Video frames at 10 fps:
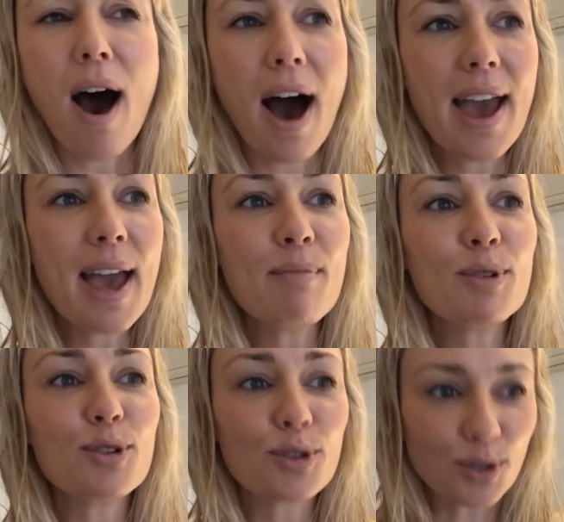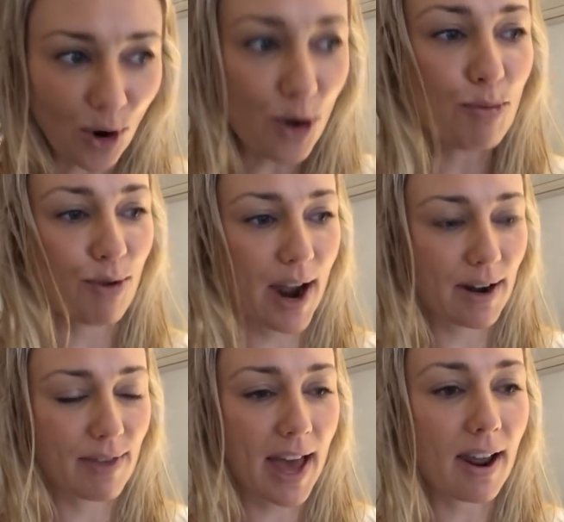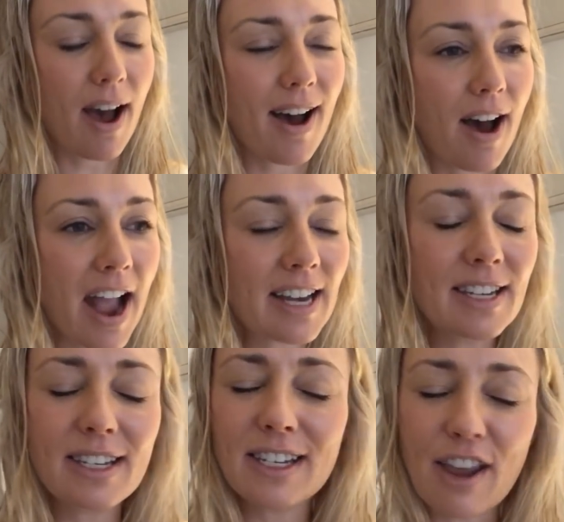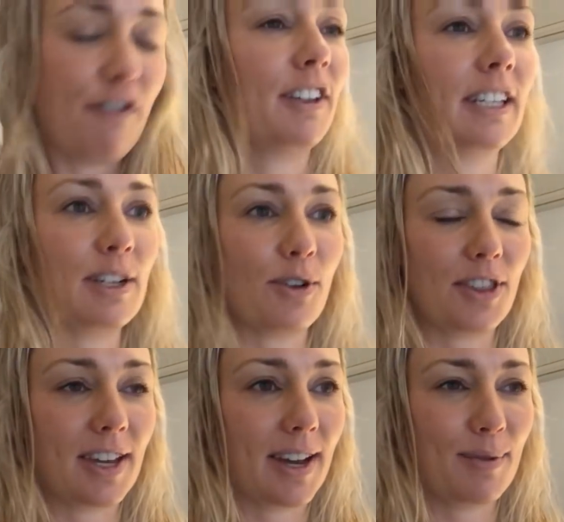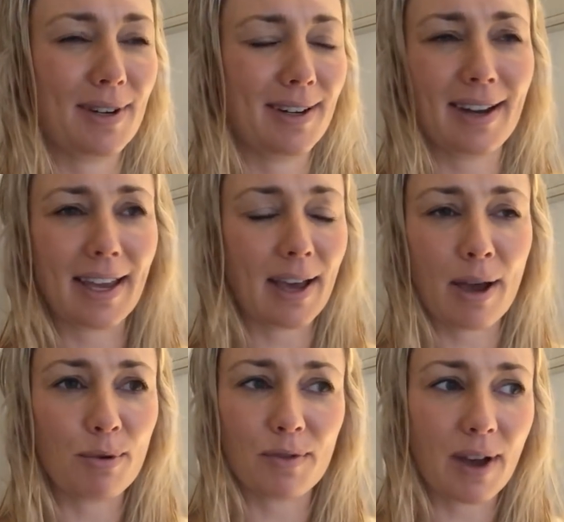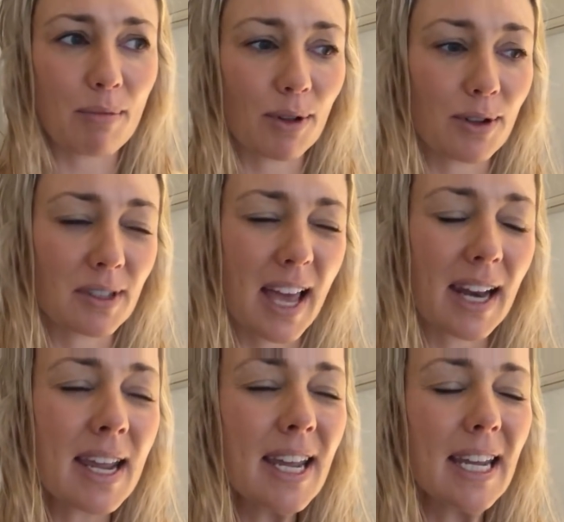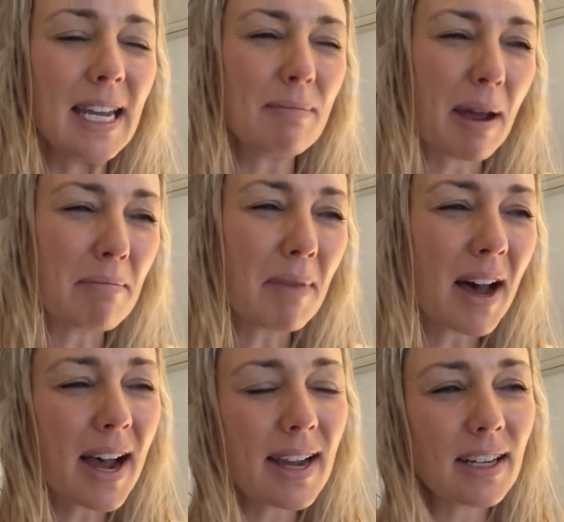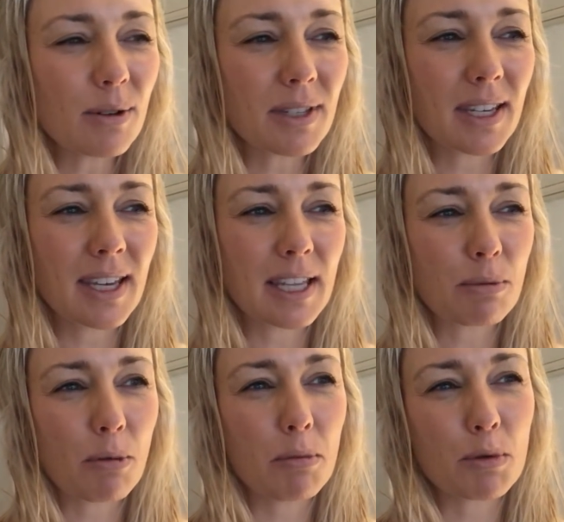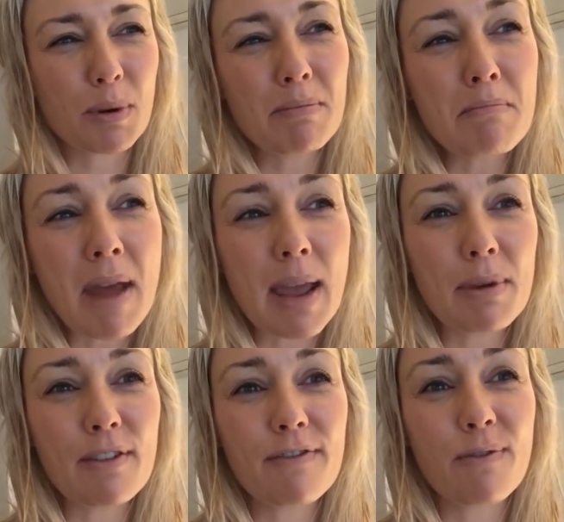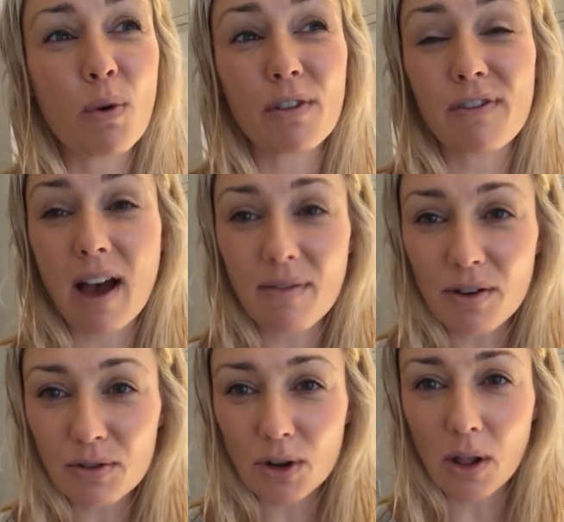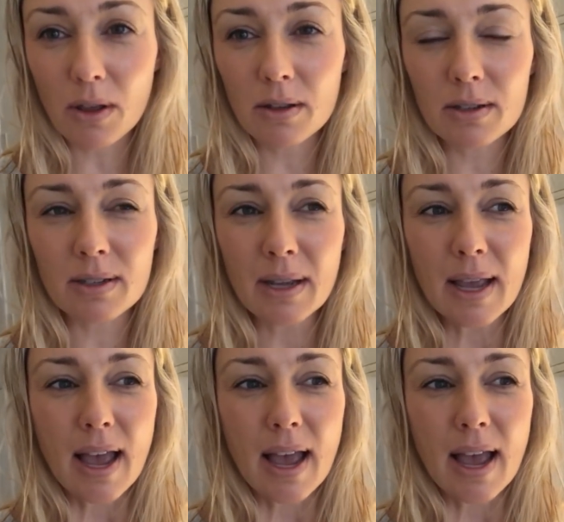I am so proud of that. I definitely did not think I would have come close to that. In my mind, I was thinking there's probably between maybe $400 to $500.